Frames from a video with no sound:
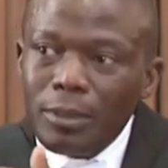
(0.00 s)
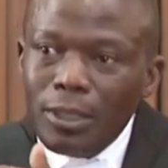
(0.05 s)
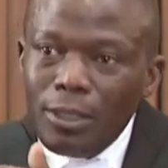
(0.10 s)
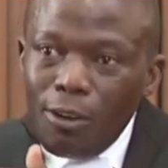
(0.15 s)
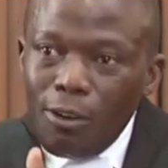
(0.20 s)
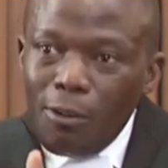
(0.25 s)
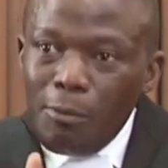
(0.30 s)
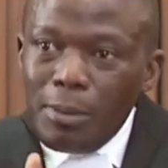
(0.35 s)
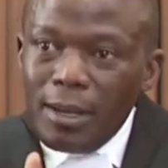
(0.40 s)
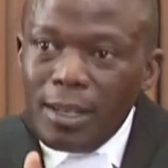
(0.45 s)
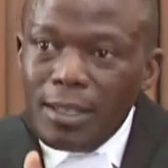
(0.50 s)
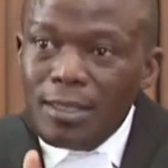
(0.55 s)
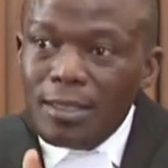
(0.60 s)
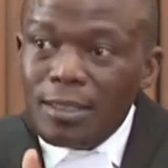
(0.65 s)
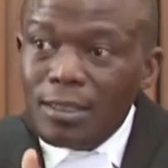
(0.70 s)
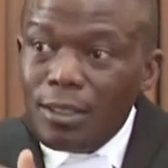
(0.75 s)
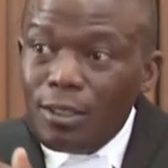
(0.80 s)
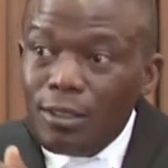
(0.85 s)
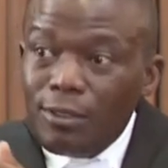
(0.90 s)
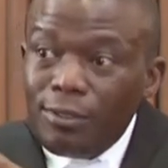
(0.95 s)
below
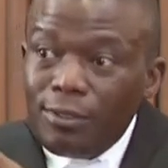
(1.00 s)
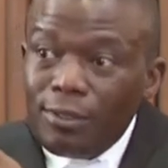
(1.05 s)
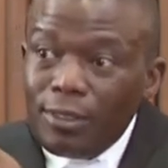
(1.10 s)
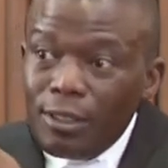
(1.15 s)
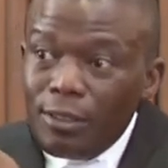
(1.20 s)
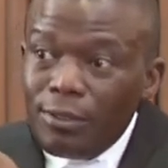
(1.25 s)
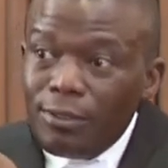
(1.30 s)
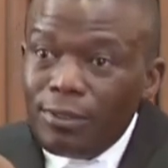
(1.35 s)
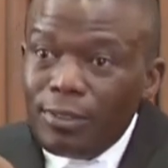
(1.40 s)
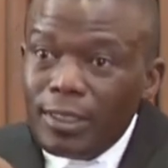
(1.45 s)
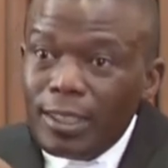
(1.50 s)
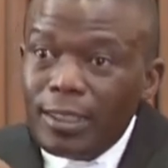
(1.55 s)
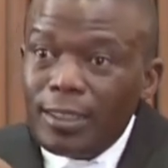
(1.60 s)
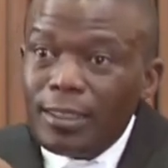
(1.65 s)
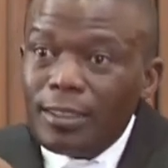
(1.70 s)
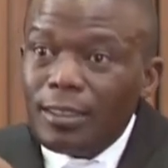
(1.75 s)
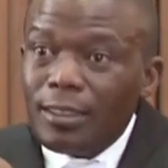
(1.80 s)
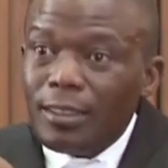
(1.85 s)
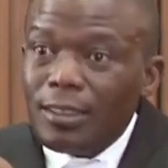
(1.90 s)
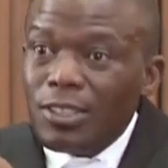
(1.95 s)
part of
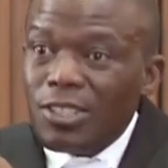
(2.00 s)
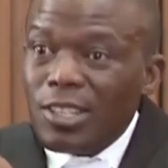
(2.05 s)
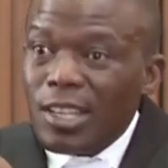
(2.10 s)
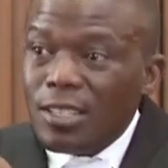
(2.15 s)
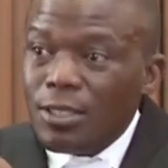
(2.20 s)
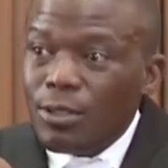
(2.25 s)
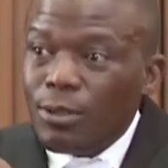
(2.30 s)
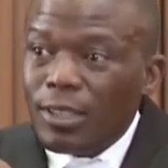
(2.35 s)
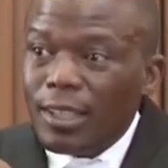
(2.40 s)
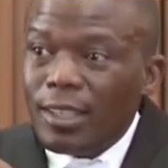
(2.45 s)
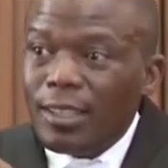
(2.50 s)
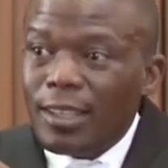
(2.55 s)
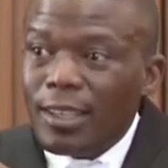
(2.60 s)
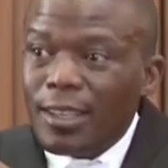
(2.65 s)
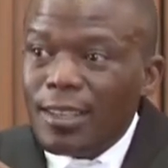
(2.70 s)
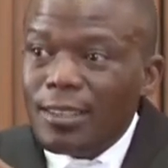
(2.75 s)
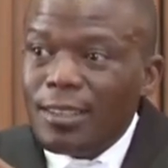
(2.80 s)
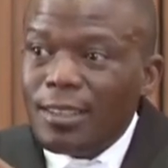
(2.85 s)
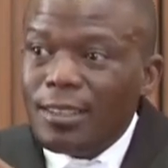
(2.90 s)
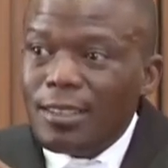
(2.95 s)
just look at
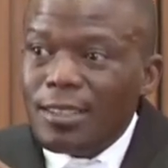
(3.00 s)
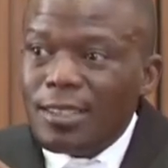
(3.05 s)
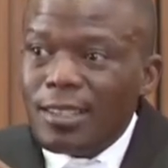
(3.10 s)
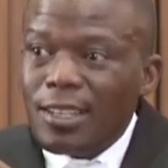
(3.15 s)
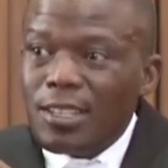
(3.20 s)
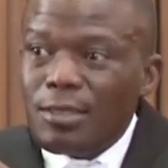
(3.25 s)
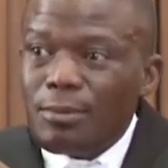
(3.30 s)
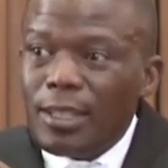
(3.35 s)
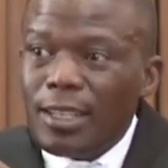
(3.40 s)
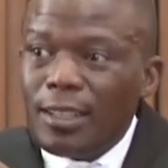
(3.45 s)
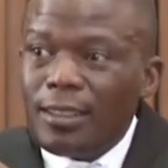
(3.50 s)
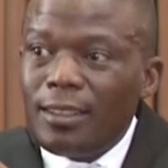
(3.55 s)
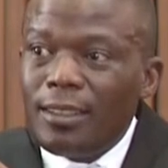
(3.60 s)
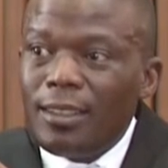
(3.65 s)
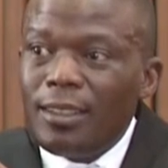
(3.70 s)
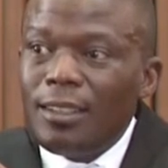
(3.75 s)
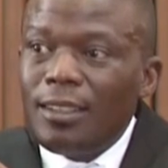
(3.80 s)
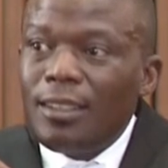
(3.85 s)
the sketch plan.